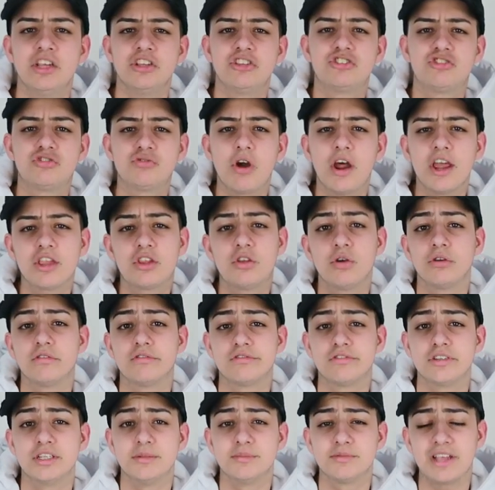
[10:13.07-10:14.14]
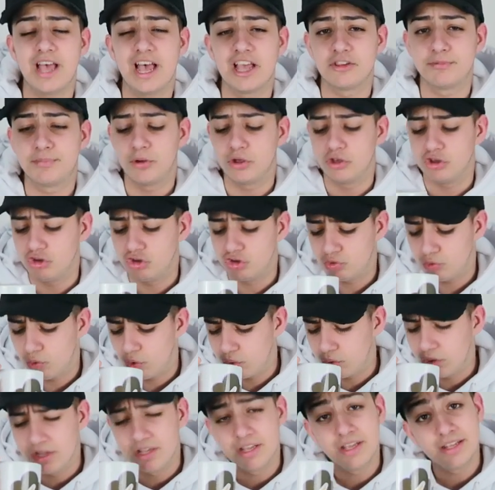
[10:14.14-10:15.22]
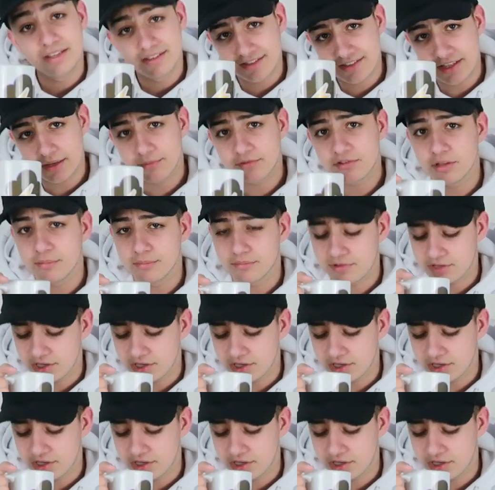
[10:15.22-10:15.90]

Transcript: Strike your dreams as per usual. Sip some